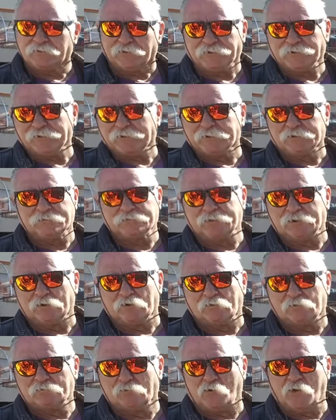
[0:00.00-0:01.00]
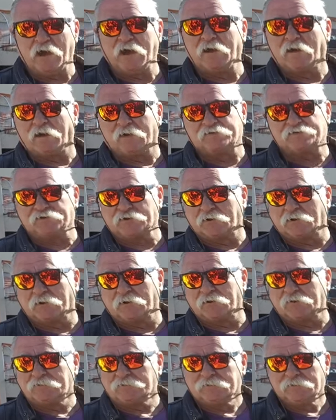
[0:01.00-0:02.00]
When you're, you know, way
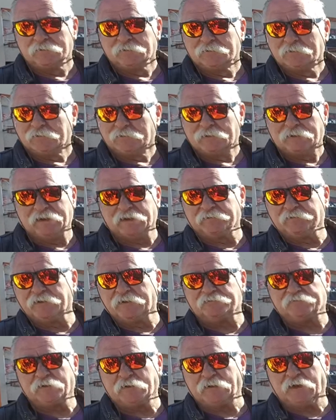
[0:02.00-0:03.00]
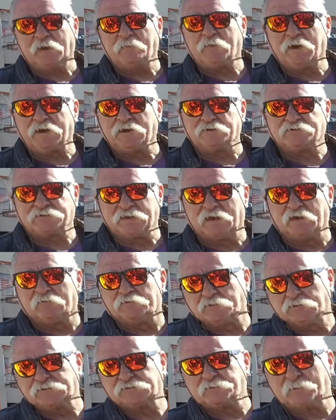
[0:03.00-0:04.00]
offshore, even if you're not by
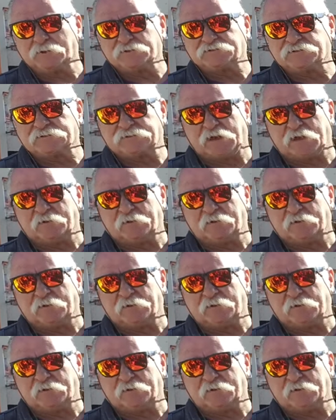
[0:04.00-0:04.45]
yourself, which most